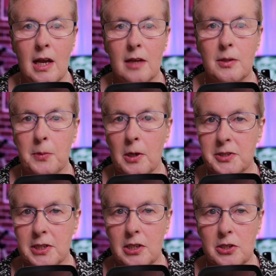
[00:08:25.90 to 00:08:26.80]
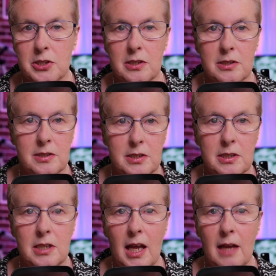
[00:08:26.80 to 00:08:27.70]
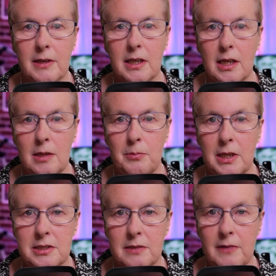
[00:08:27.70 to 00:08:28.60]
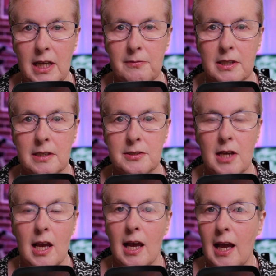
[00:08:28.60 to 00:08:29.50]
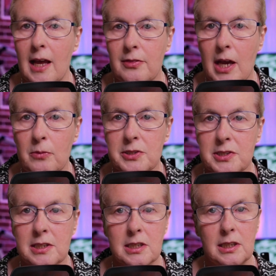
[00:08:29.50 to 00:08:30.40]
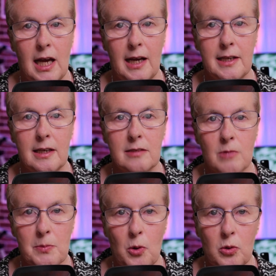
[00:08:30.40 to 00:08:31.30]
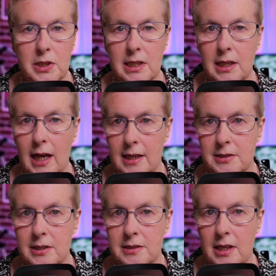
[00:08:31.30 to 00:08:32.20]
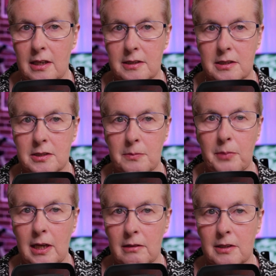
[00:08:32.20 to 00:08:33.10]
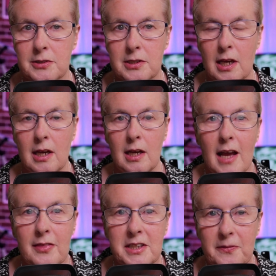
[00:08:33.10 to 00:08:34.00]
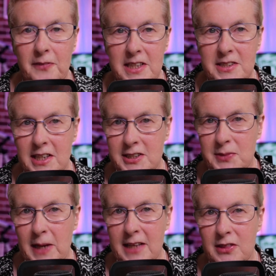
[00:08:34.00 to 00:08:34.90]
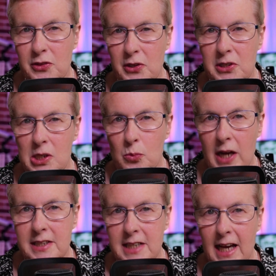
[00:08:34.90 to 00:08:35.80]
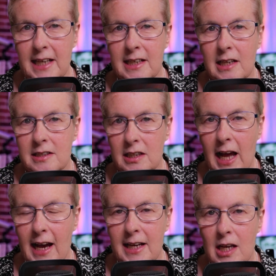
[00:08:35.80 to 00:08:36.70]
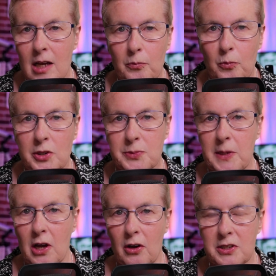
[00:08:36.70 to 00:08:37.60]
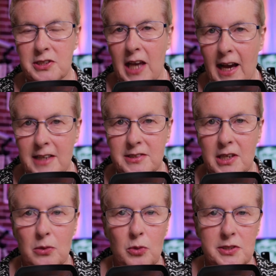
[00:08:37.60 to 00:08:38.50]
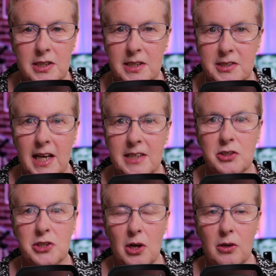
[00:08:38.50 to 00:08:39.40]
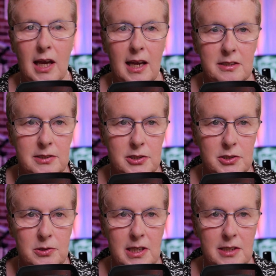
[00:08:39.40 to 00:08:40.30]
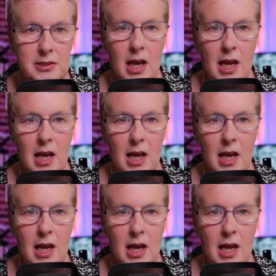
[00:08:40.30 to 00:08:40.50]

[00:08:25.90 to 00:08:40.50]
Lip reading: The prosecution did have a key piece of evidence, and that was the delay in reporting Casey's disappearance. The defence explained the 31-day delay was because Casey was in a state of shock and distress.